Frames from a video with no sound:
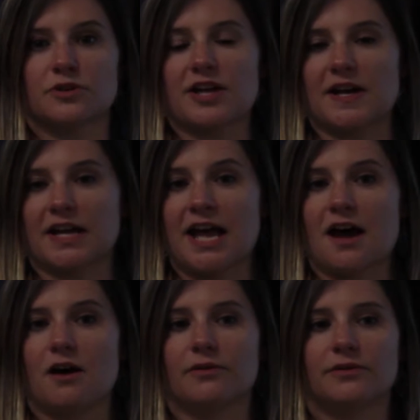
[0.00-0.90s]
with that
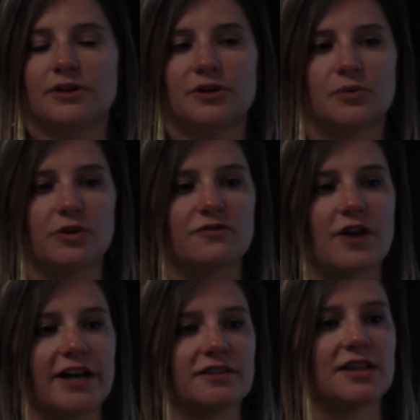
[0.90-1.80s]
account, we
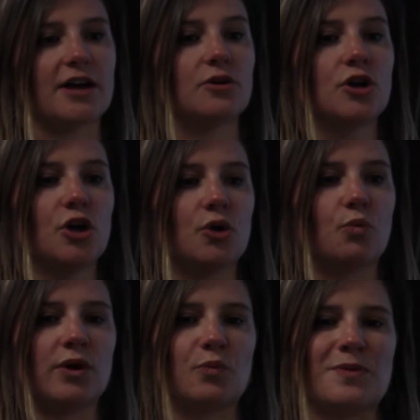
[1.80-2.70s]
find that
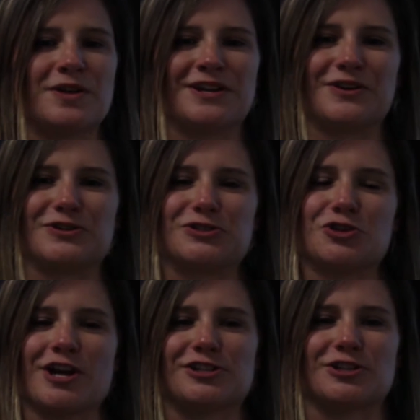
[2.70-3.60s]
when women are
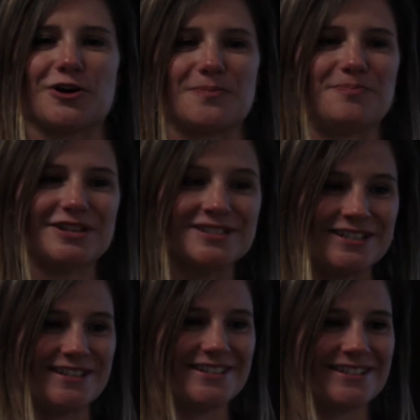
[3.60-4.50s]
trying to start a
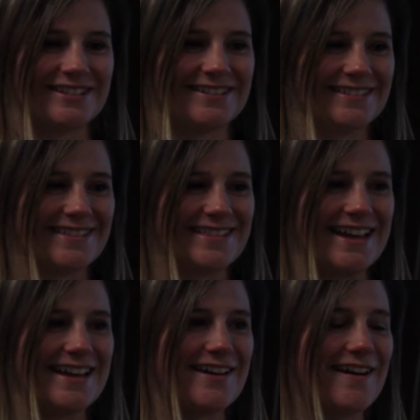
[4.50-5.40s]
business,
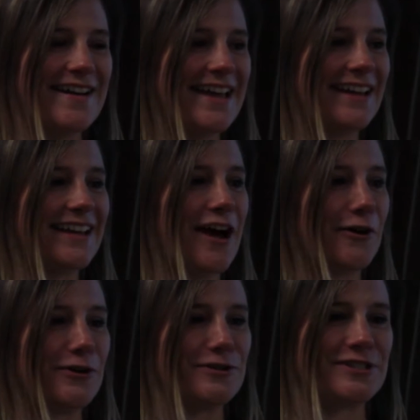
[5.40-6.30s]
they
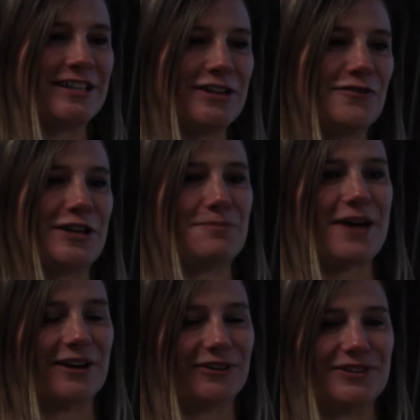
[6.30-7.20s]
encounter significant
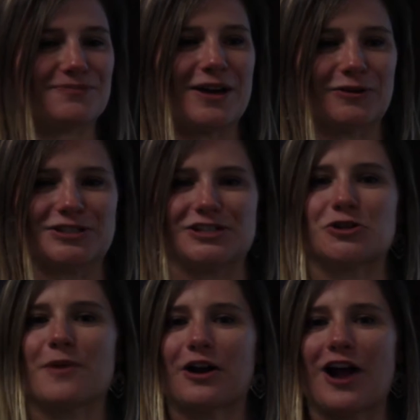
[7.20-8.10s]

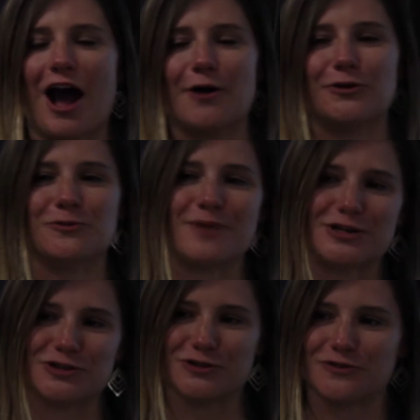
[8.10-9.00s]
penalties. No matter how you
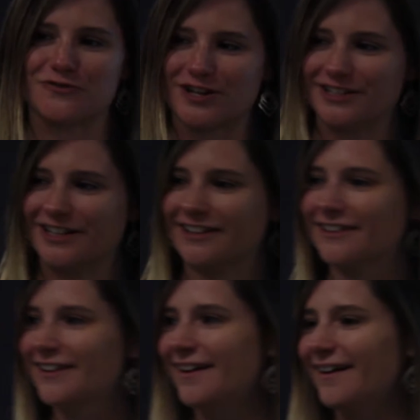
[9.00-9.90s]
measure the
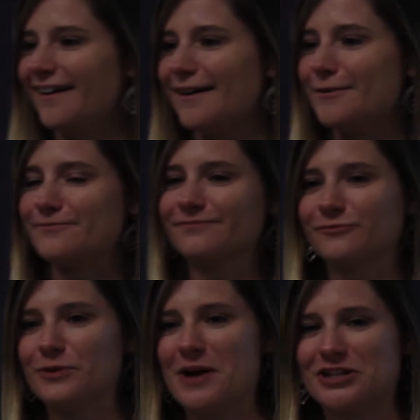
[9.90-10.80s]
funding,
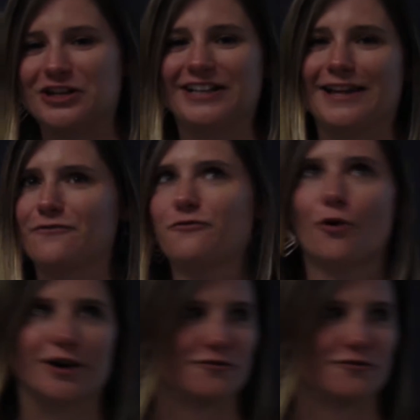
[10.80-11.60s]
we measured it like 4